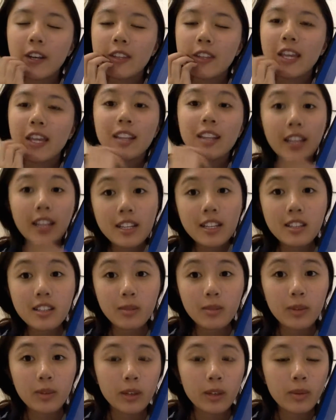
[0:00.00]
that laser
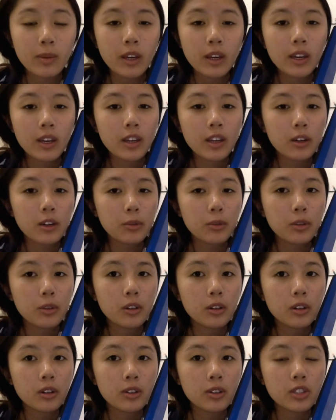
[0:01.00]
beam, it
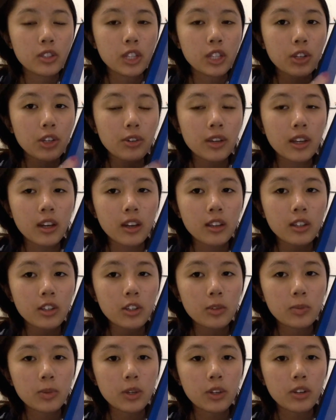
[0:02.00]
will generate on the
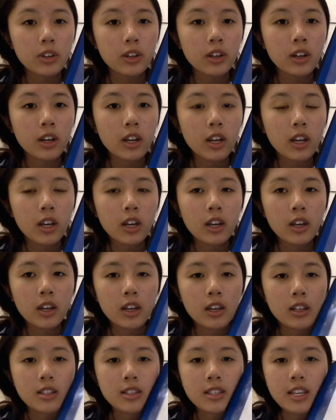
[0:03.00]
computer
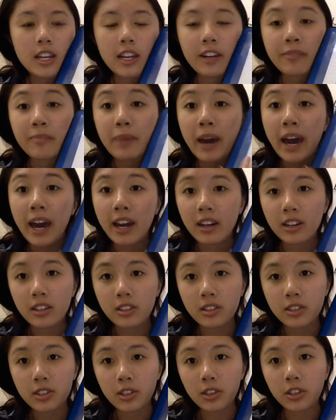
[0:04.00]
a set of
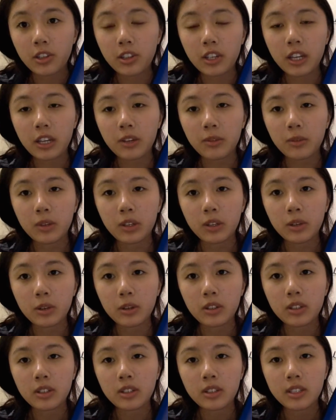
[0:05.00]
patterns so you can read
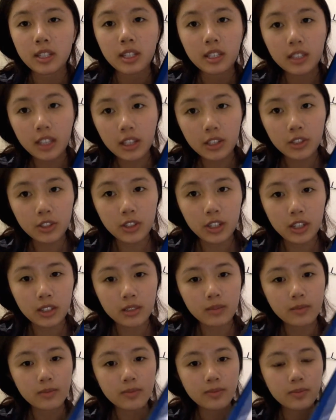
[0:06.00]
your DNA strand.
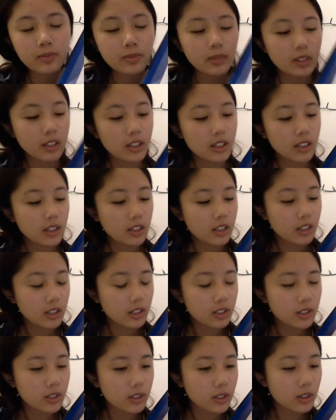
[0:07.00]

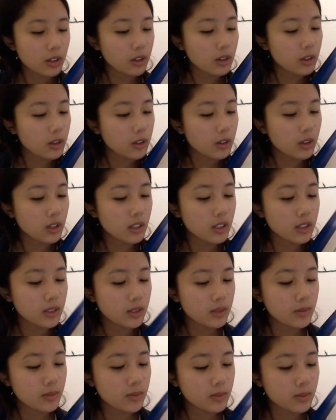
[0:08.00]
So,
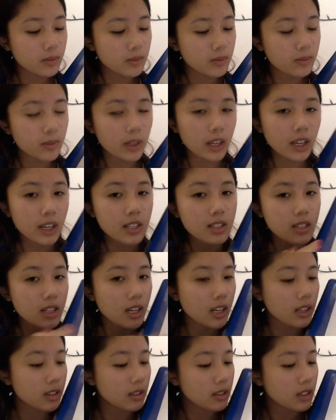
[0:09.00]
like I
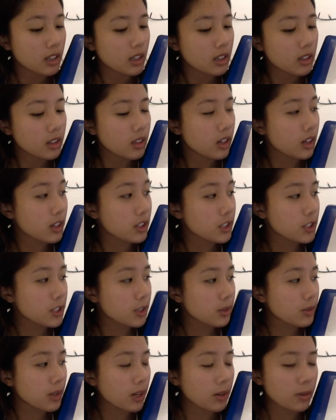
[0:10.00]
said, there are
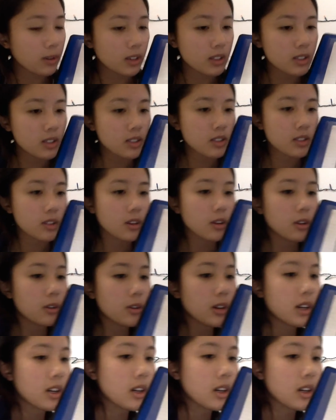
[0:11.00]
2 red ones, so